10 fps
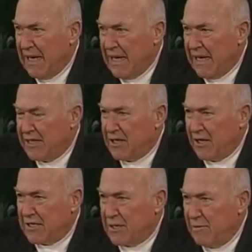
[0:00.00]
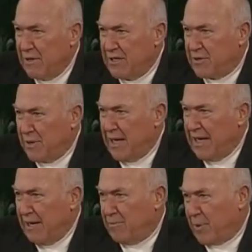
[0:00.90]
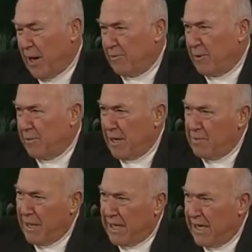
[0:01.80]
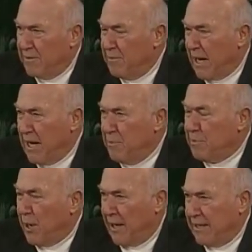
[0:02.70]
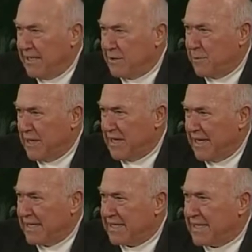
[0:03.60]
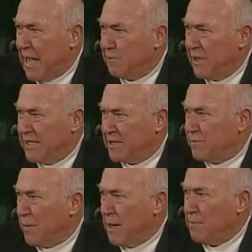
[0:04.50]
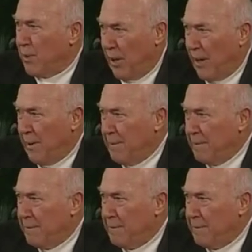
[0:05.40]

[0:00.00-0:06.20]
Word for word: a church that was really probably begun by Apollos but then established by Paul.